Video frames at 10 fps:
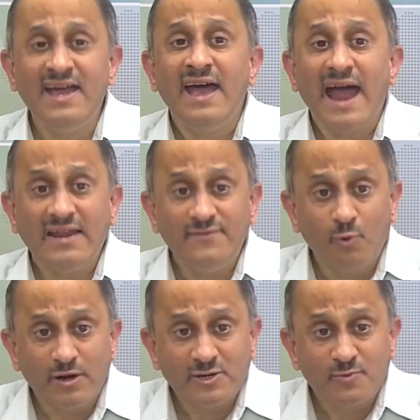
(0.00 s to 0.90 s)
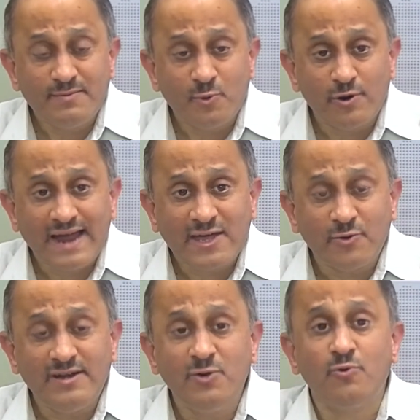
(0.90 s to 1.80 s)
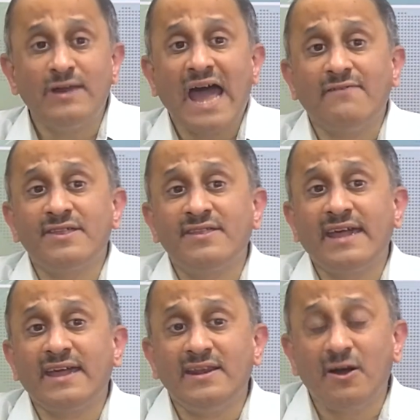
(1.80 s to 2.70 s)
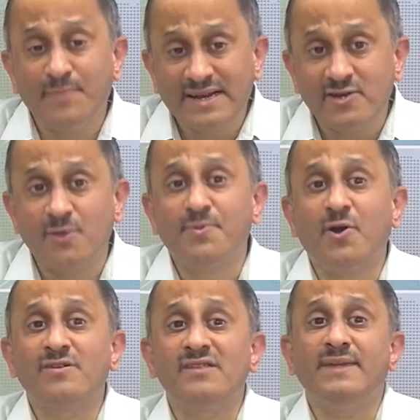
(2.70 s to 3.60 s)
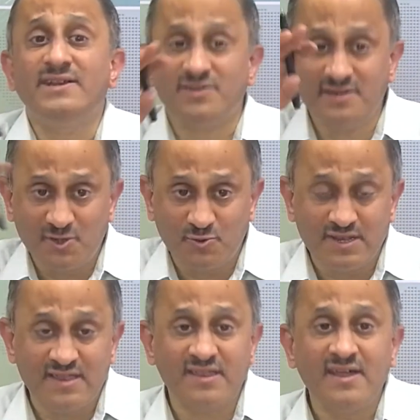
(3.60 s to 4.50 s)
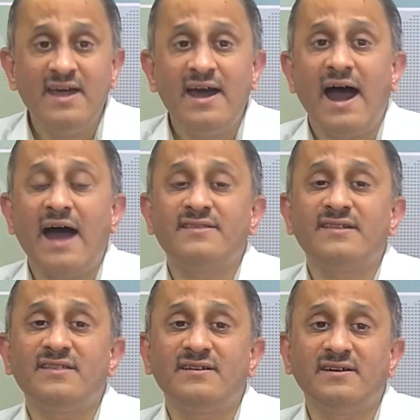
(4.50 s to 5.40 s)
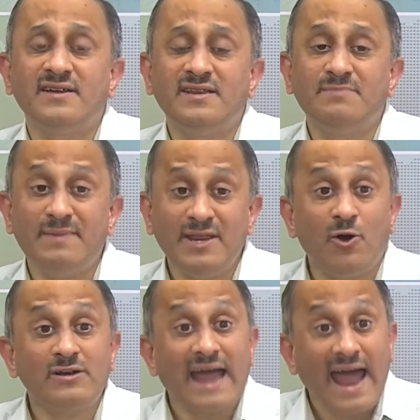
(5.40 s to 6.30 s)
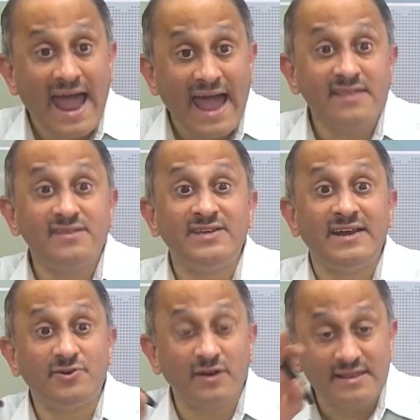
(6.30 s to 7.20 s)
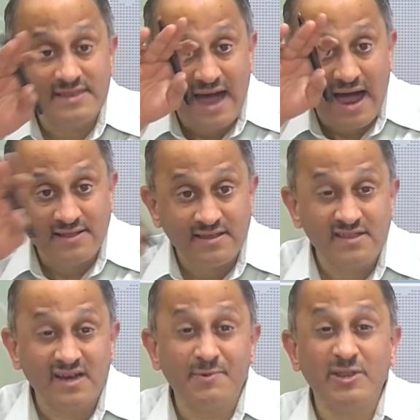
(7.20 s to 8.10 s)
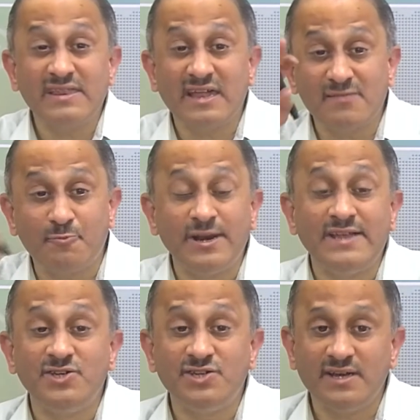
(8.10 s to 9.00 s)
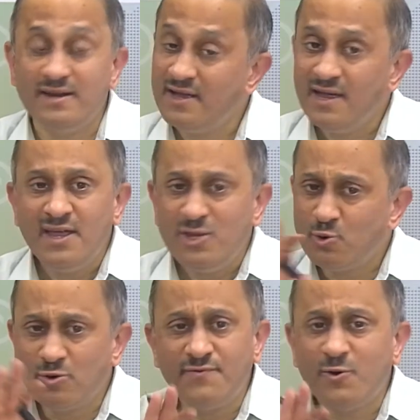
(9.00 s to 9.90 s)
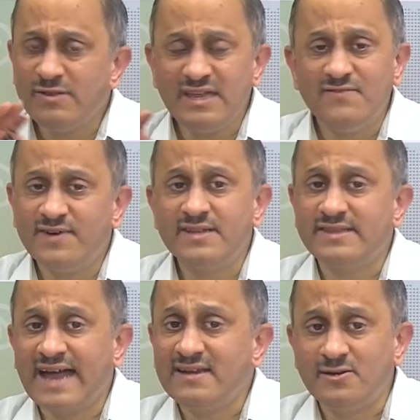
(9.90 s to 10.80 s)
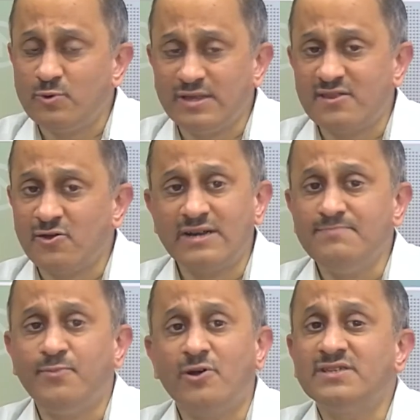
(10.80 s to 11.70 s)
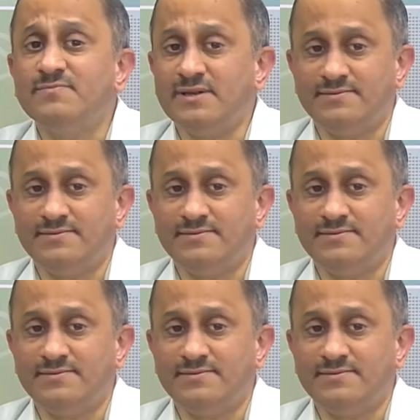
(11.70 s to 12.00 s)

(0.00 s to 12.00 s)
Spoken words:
and if you wanted to be more accurate, you could have a better approximation to this RC circuit, maybe not as general as the RC circuit because that is exponential. You could of course invert that too, it is not impossible.